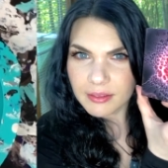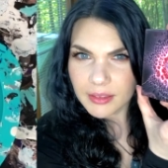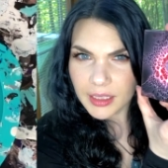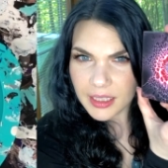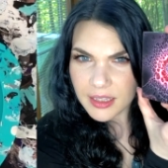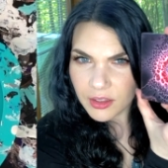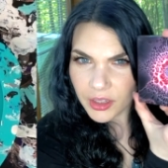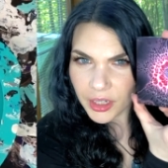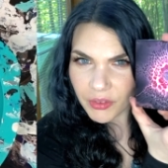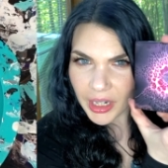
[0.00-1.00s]
Like it's
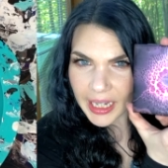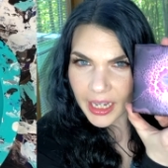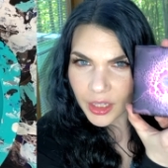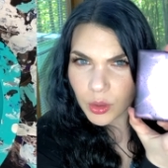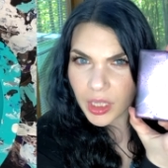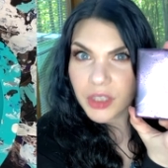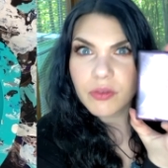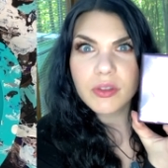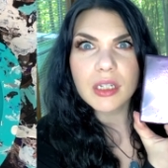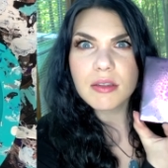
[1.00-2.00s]
looking right at you like you've
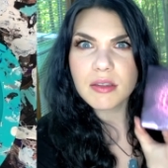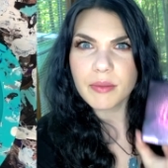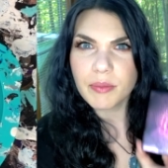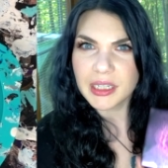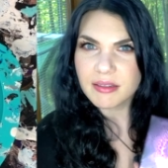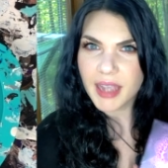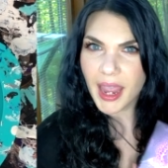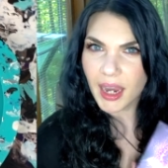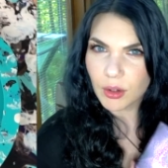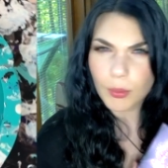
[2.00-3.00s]
done something
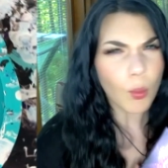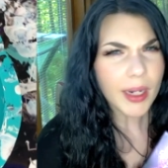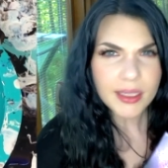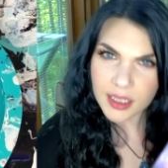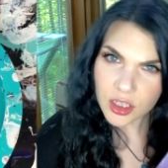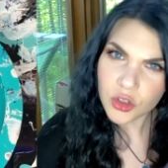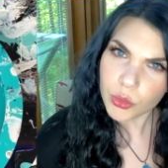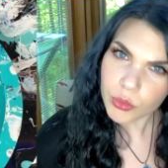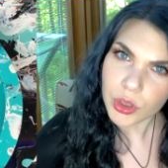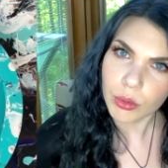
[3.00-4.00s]
terrible. What did you
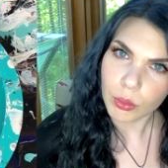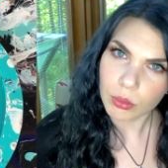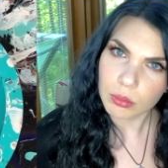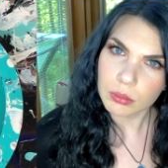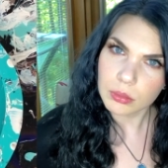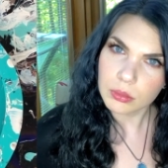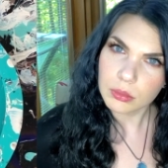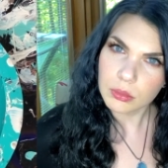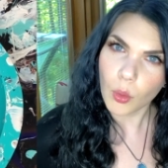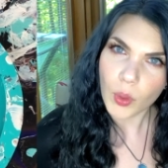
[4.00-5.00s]
do?
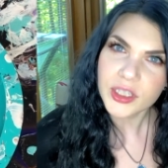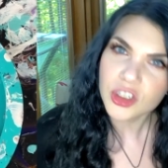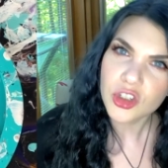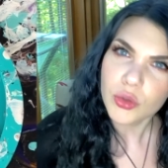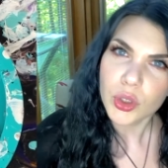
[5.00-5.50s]
What did you do?